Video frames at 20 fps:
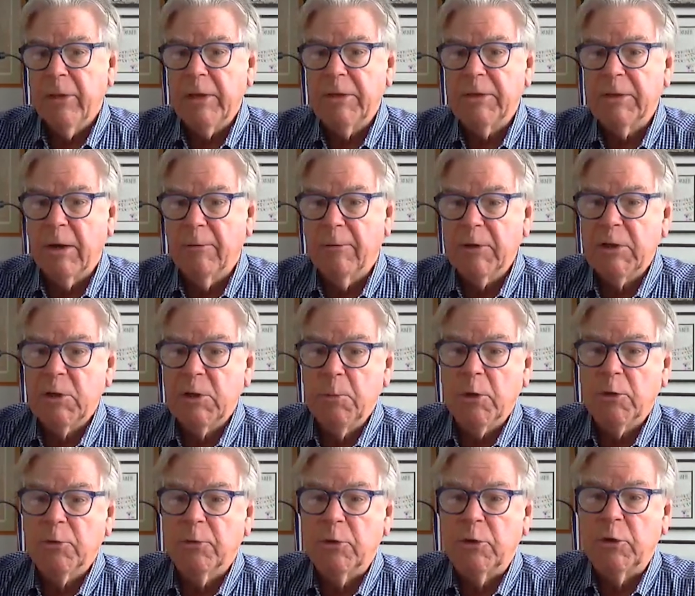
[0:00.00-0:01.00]
thanks ever
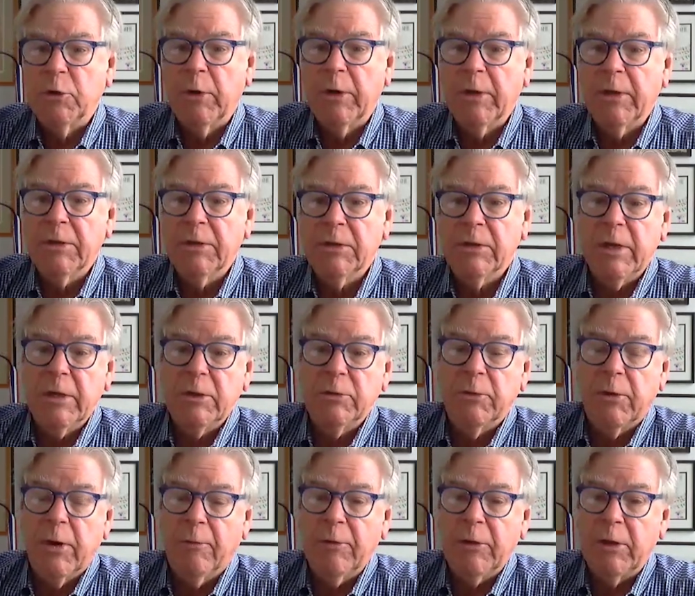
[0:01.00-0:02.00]
so much for joining us.
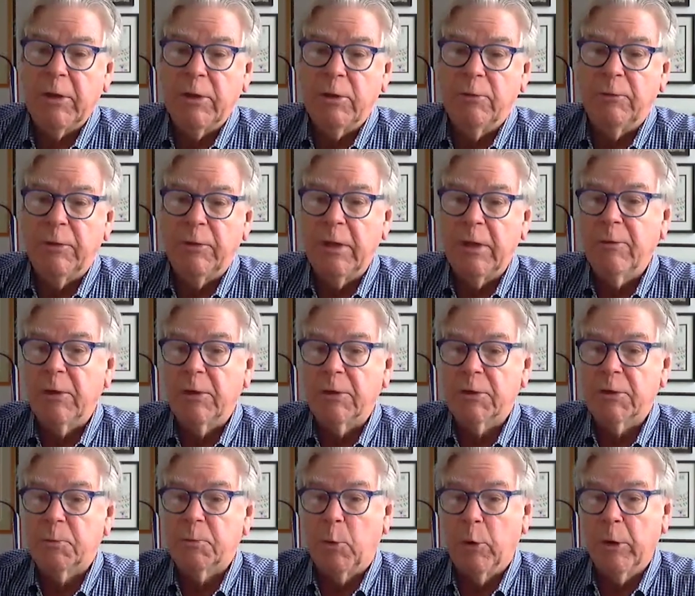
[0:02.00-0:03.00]
Thanks for everything you've given
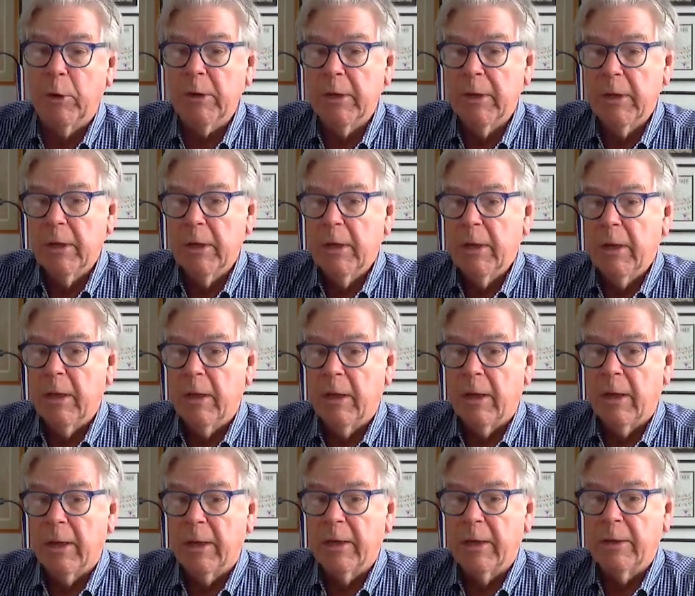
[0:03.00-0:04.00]
this sport
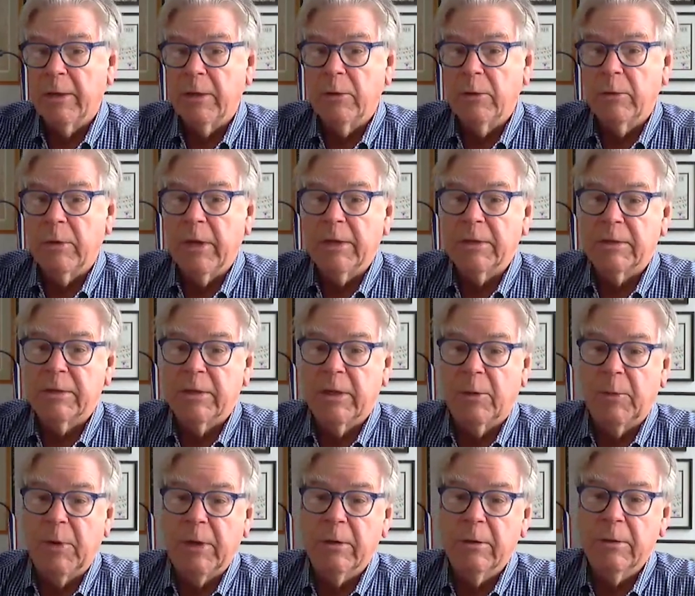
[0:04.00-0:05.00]
and the UK
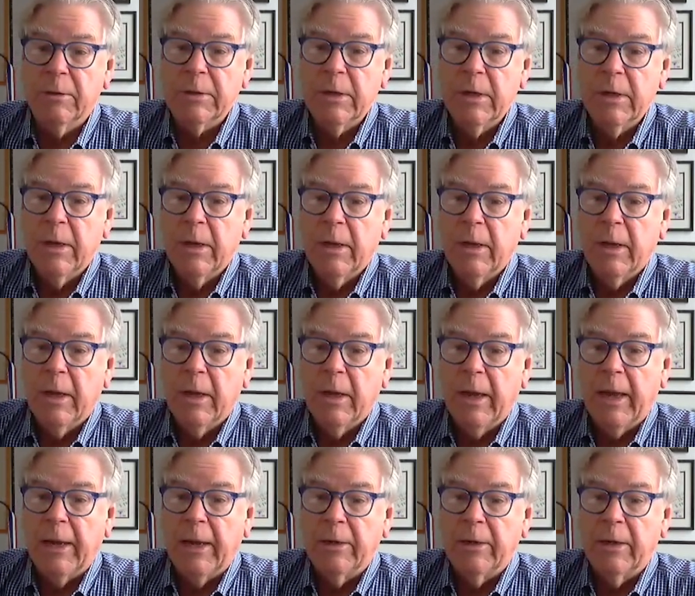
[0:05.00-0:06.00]
Sailmakers.
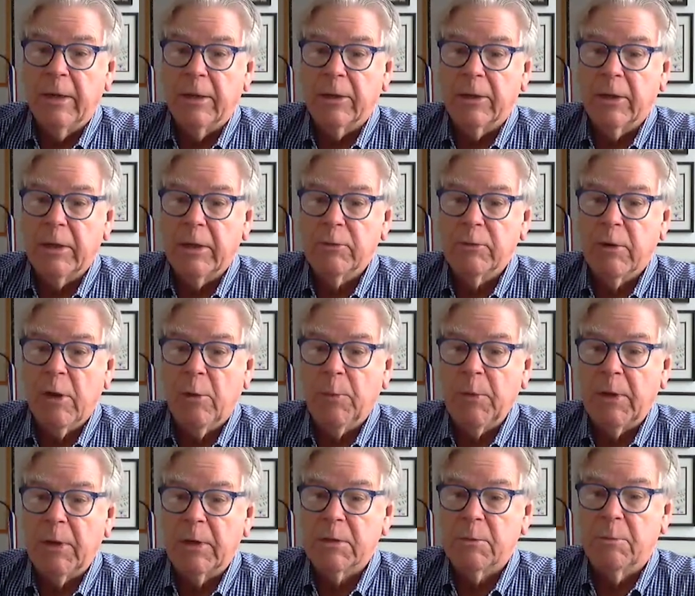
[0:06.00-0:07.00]
And thanks for
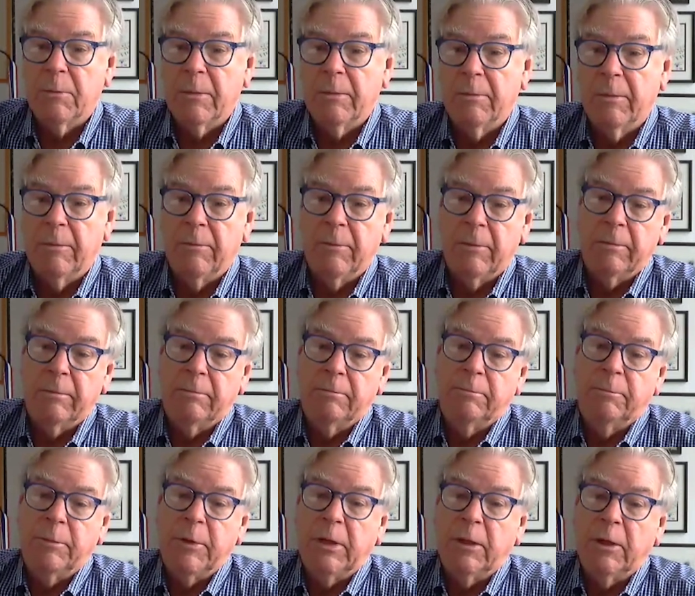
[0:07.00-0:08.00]
helping us
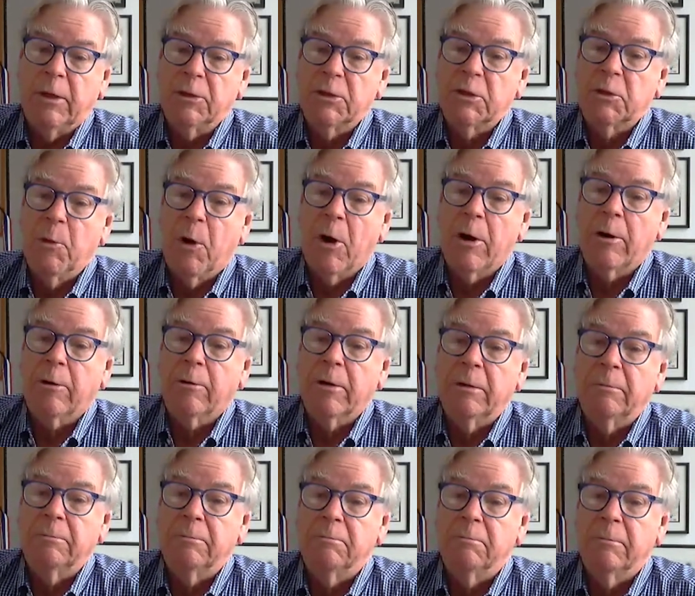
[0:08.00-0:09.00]
be a little smarter
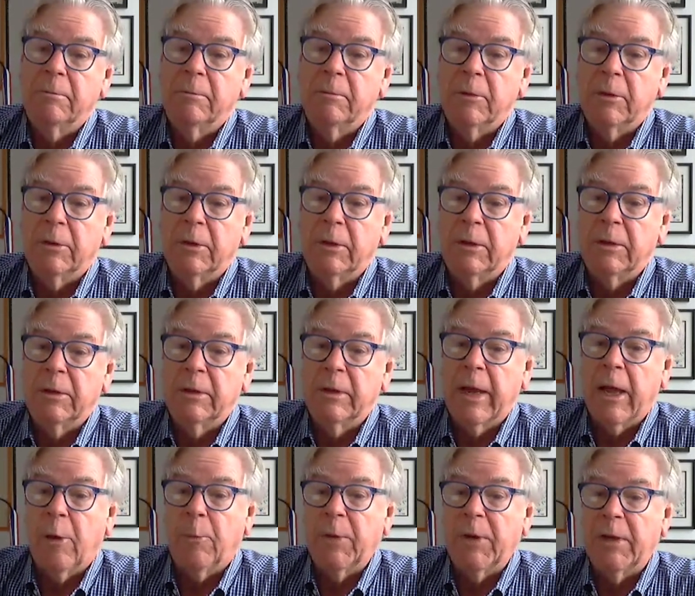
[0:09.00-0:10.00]
and
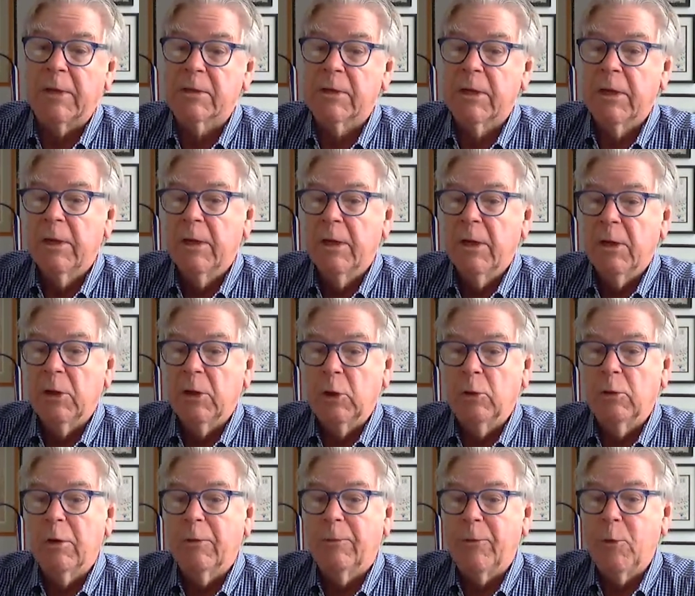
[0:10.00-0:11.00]
helping us
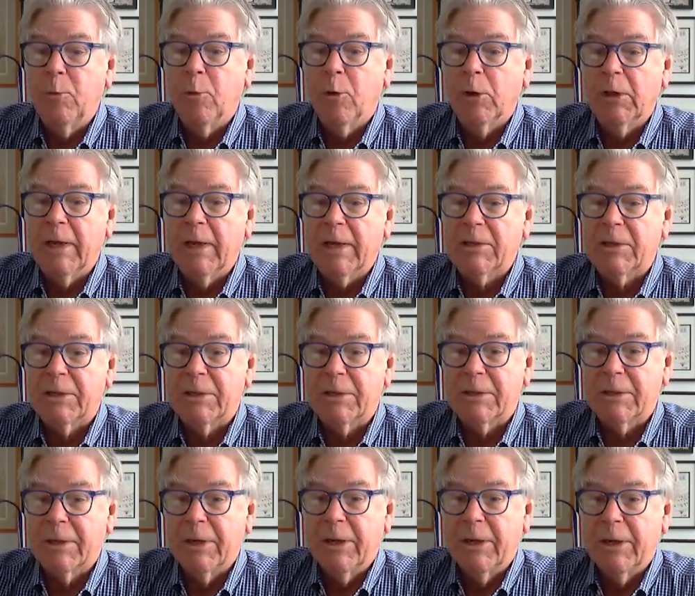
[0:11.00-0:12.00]
learn a few more
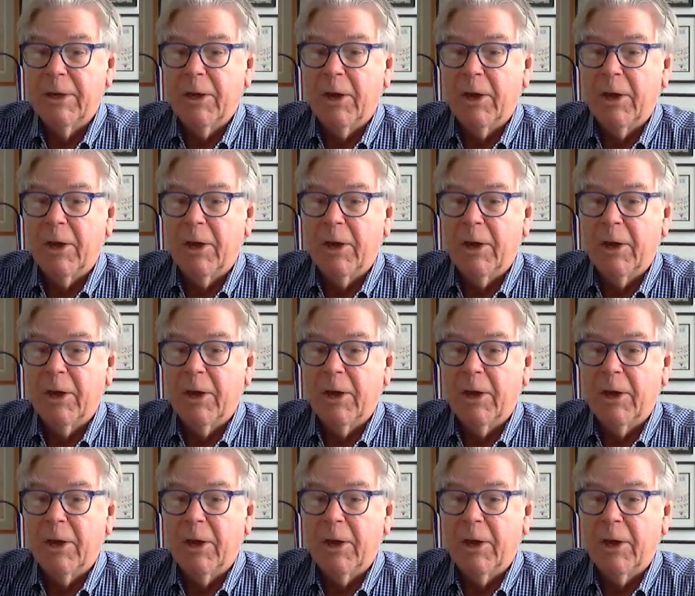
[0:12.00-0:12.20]
lessons.